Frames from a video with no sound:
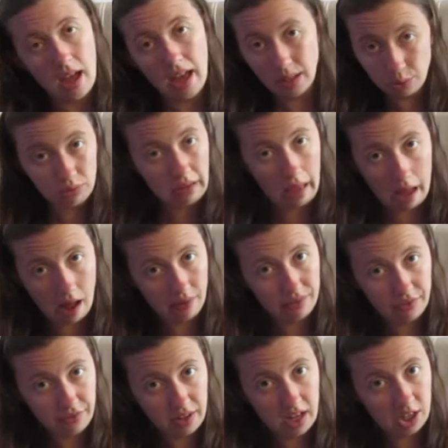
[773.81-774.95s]
I don't have
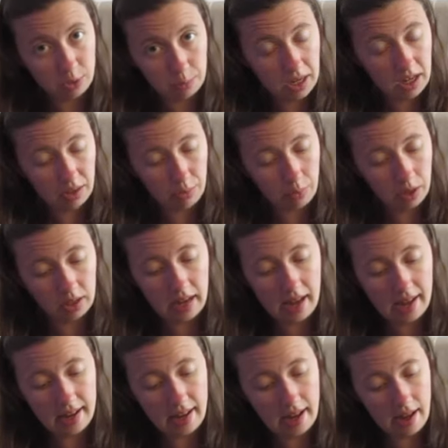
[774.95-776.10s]
the fresh breath one.
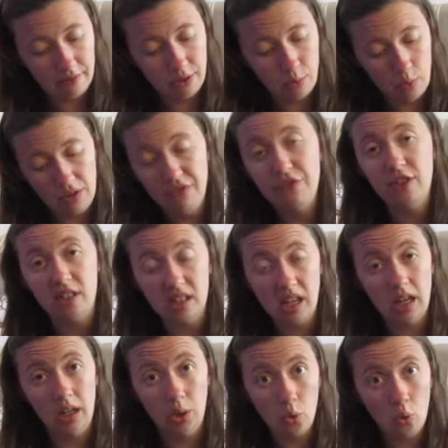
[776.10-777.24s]
I have the one for
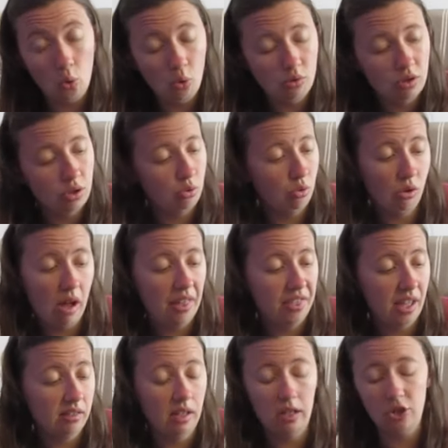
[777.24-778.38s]
skin and coat, so I
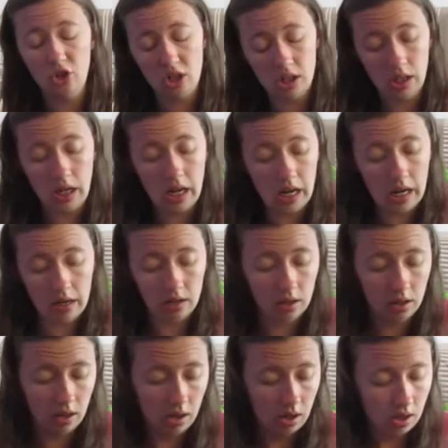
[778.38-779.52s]
think that's just an error.